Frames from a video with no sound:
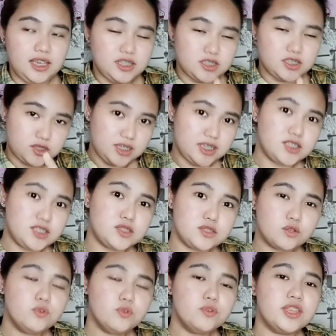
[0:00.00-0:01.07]
it's
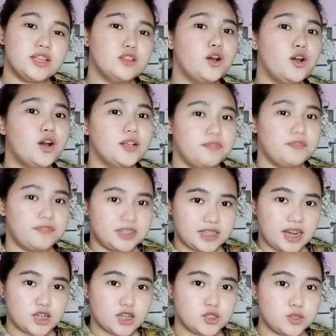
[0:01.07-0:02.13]
true that law of
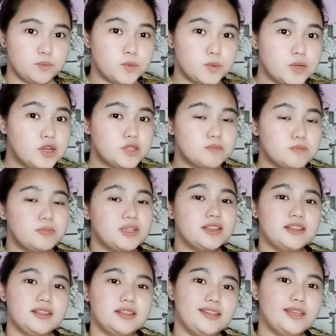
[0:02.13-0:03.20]
attraction works, but
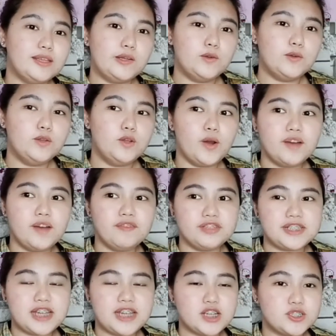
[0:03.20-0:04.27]
you know, law of
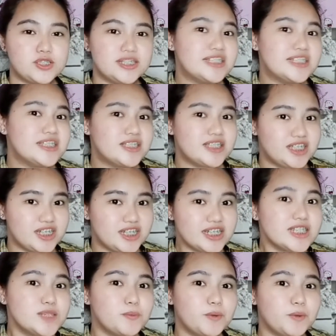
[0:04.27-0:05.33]
attraction doesn't just
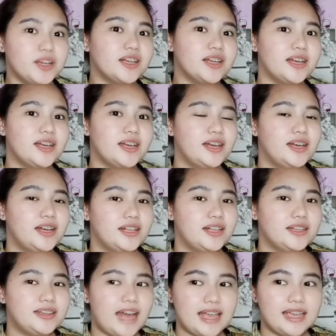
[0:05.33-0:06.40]
work
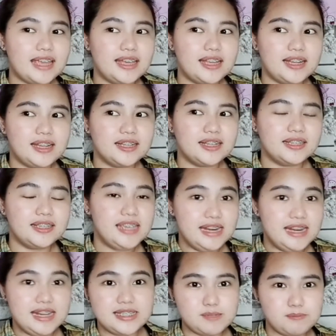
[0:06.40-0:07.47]
dahil
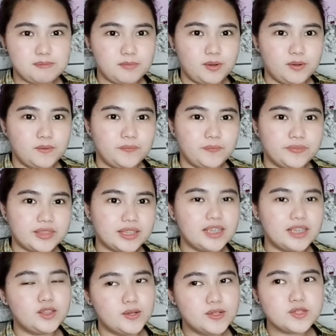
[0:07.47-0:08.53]
inisip mo. It
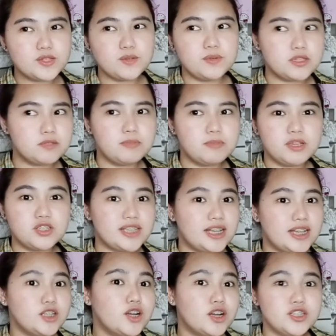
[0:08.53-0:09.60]
also works because
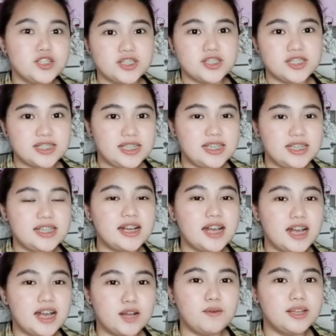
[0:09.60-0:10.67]
unconsciously
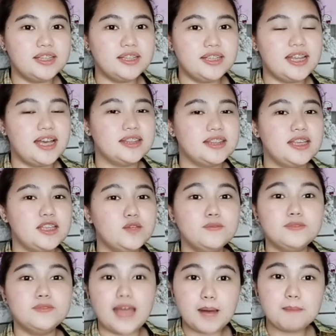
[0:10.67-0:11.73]
nagagawa din natin yung
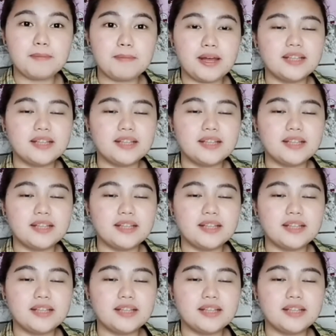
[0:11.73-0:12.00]
dapat